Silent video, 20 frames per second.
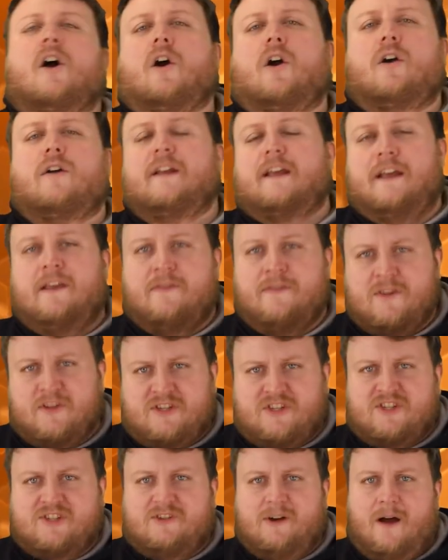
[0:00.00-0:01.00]
hard in the
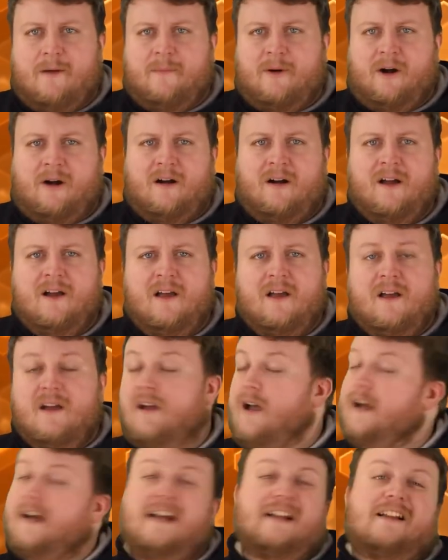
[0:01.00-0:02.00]
summer.
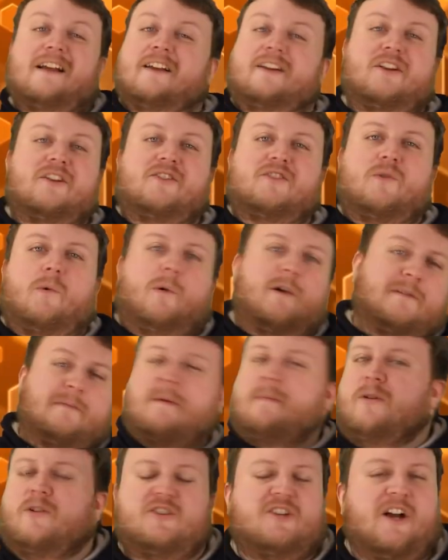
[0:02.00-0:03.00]
I got a lot of good stories.
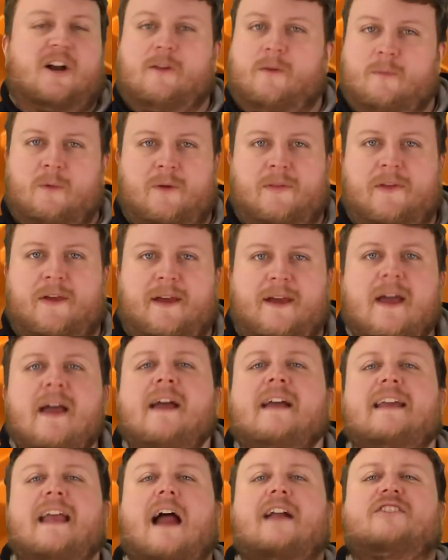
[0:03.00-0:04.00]
Maybe I'll share them one day.
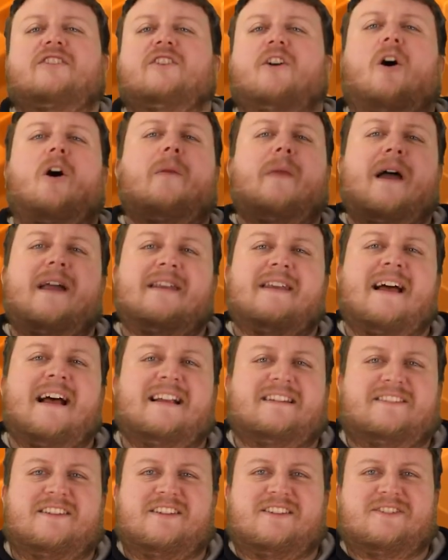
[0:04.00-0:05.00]
Catching all that
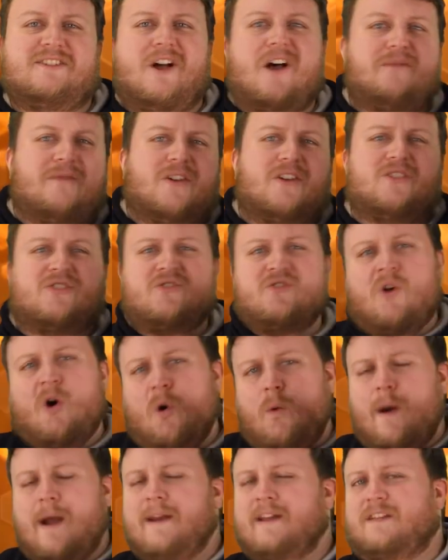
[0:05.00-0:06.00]
nasty stuff is no
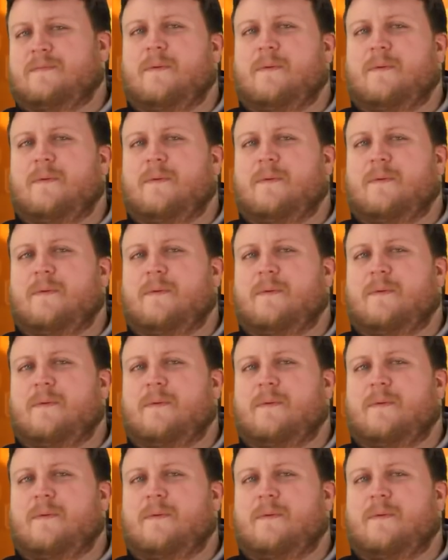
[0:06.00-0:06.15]
way to